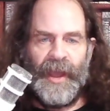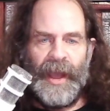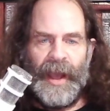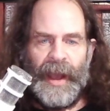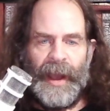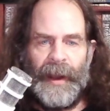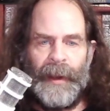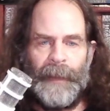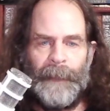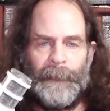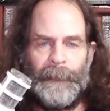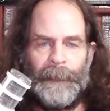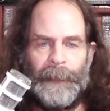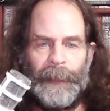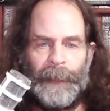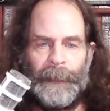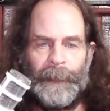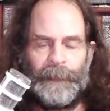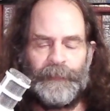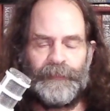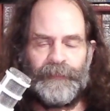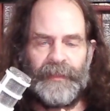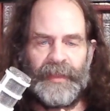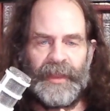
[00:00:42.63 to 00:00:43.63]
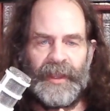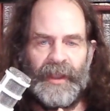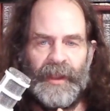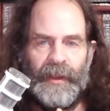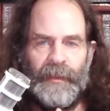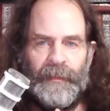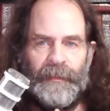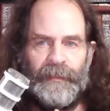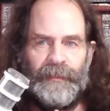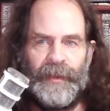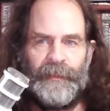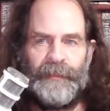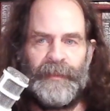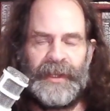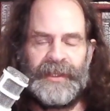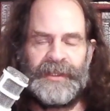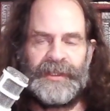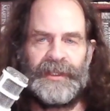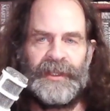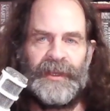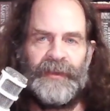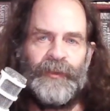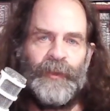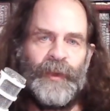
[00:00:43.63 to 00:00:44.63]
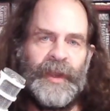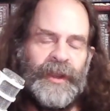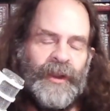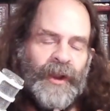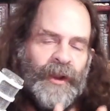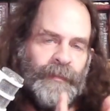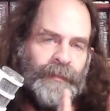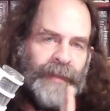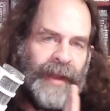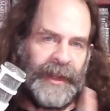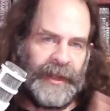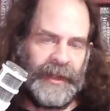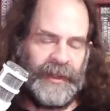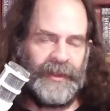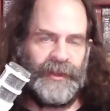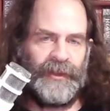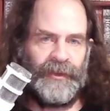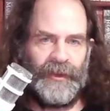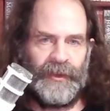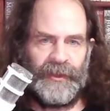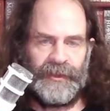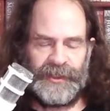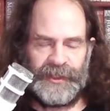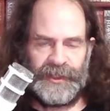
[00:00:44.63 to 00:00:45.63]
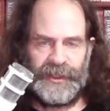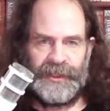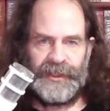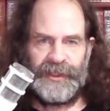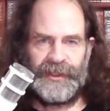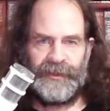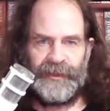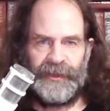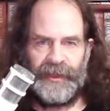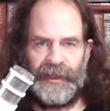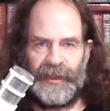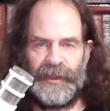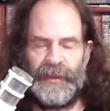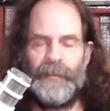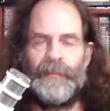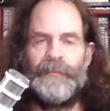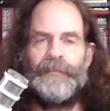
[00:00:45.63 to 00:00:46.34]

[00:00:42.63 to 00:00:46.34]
But basically, if we go back in the Earth's history,